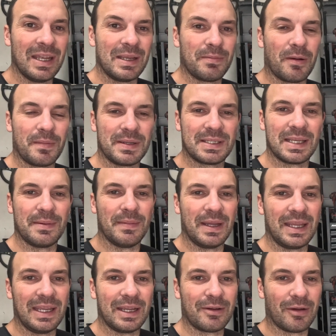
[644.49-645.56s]
You probably see my
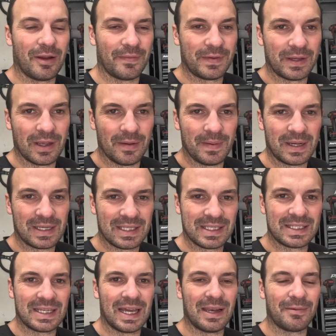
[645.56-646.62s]
hair grow if you go back to the
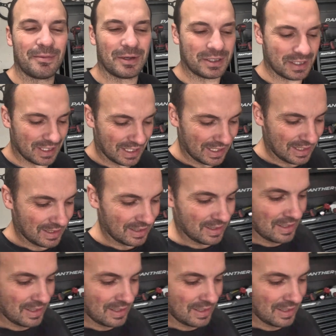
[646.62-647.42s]
start and watch again.